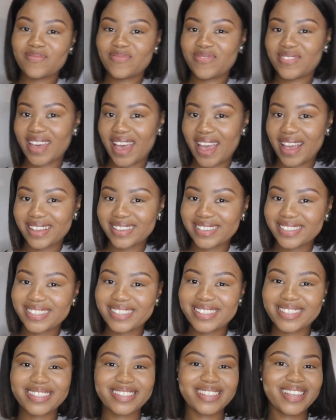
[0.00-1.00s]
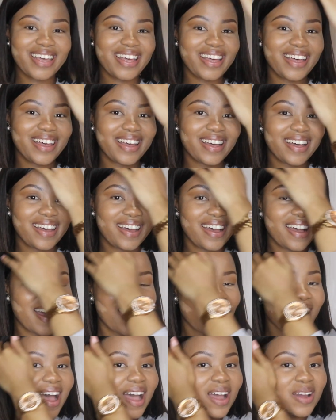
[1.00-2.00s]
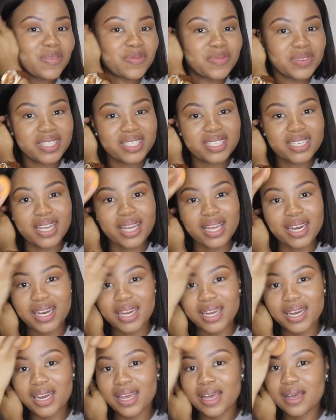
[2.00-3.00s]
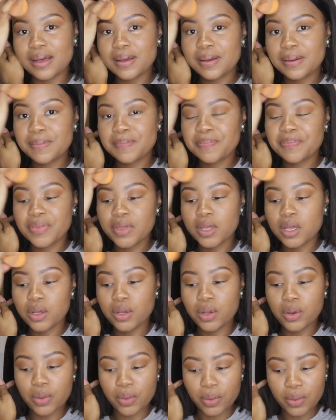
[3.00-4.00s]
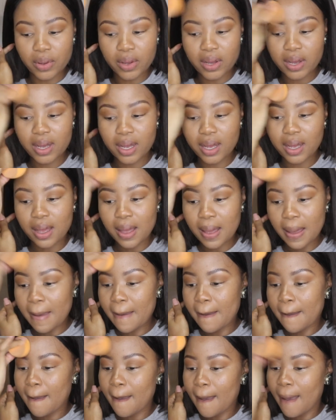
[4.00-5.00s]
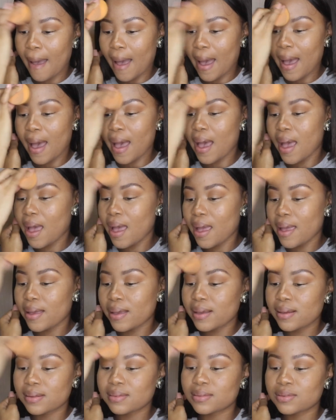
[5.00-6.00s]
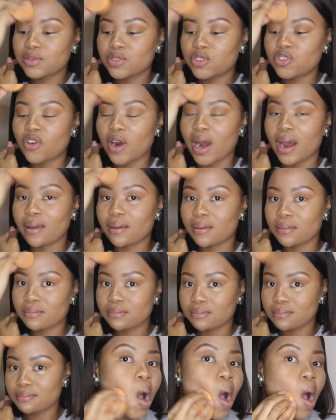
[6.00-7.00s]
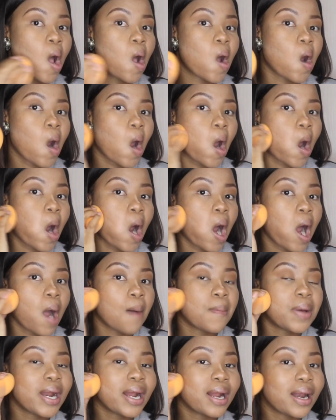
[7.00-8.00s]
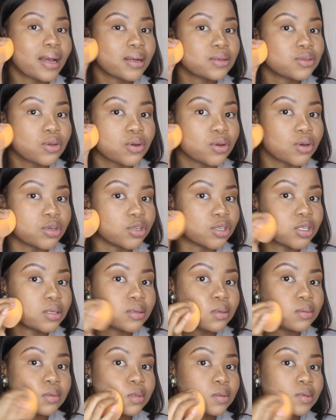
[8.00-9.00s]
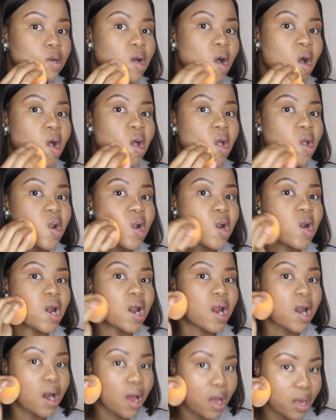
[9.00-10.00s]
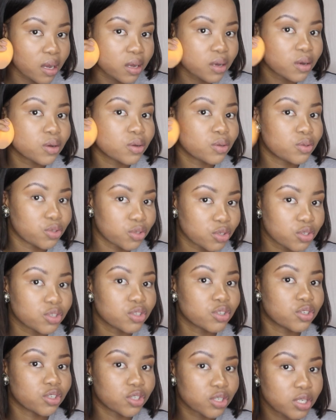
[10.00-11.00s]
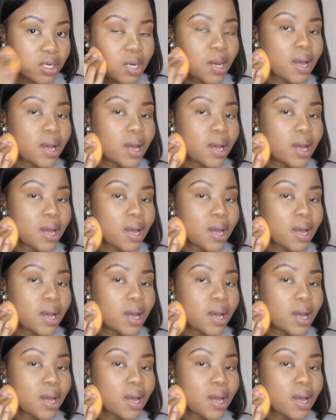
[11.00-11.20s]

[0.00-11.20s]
Thanks. Appreciate it. Look, I try, but I like to look good. I like to look good.